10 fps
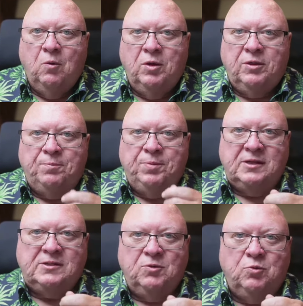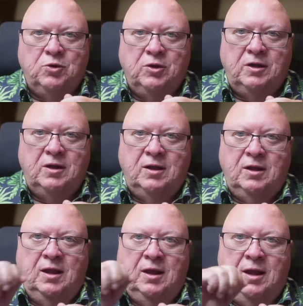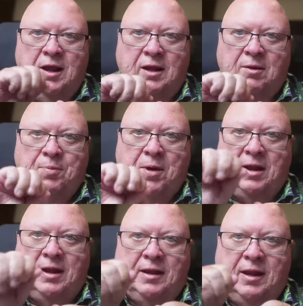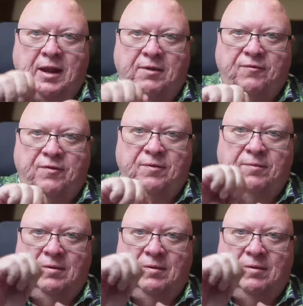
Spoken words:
with a piece of wood and a pocket knife.